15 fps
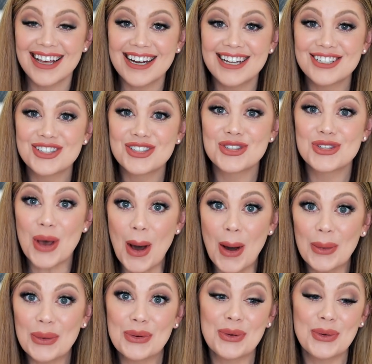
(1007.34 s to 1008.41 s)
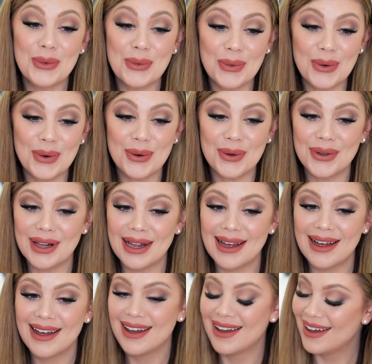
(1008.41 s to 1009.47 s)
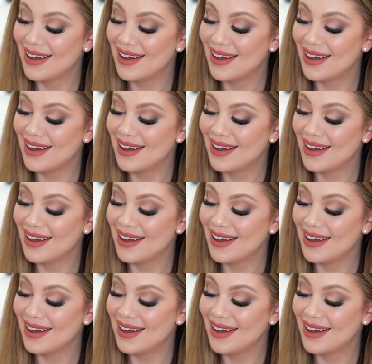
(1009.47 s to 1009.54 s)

That is so cool.